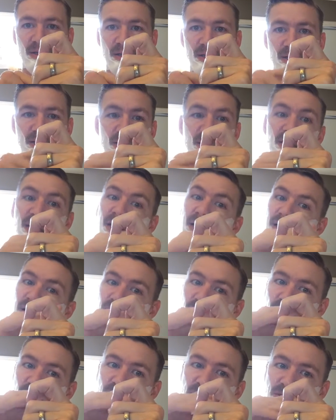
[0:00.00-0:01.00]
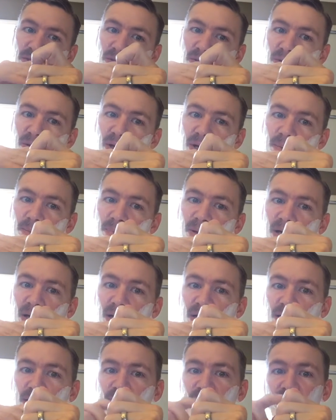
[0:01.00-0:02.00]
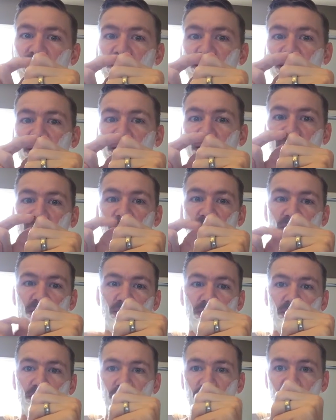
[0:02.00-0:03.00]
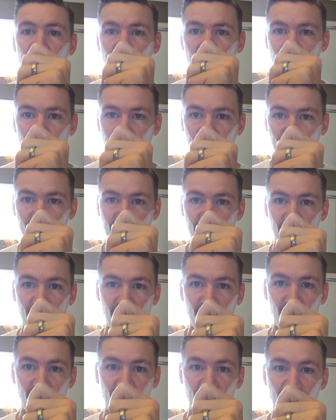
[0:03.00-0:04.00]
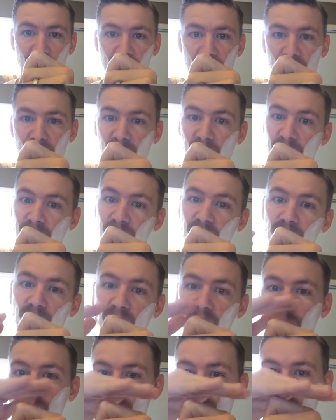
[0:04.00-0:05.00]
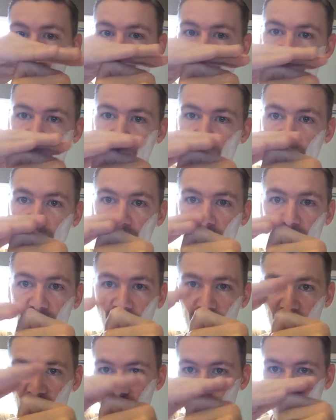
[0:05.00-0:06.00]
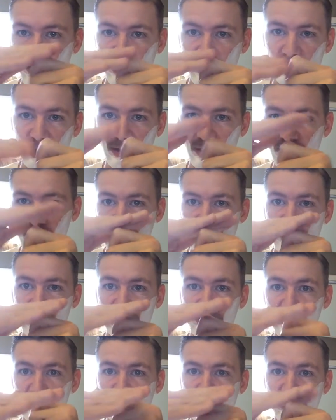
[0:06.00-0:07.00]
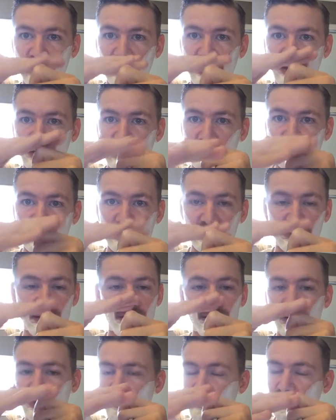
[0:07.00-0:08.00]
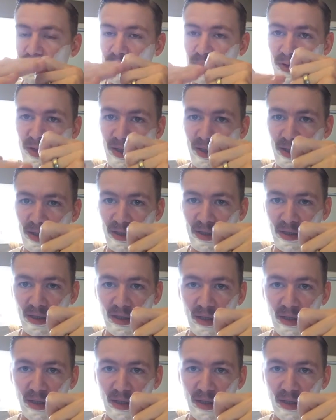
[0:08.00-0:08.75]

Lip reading: And then that across the grain pass gets it about right there. But if you feel this way and this way, you don't feel nothing.